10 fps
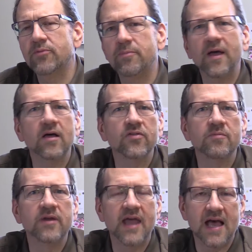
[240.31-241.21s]
propelled the
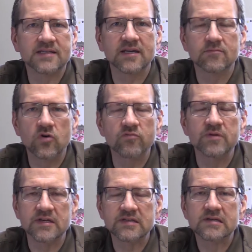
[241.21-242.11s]
monastic
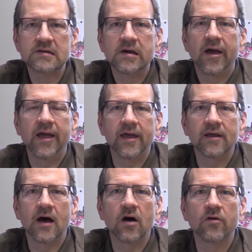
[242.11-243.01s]
movement and
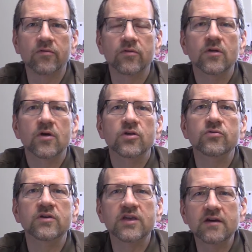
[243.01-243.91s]
how
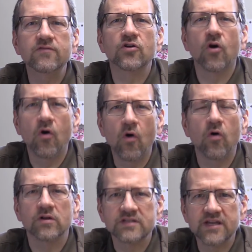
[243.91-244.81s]
you give your
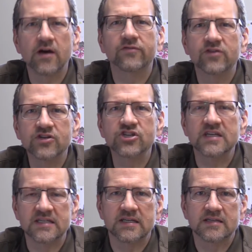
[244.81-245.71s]
whole self to
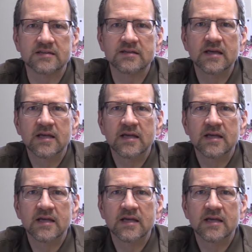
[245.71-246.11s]
Jesus.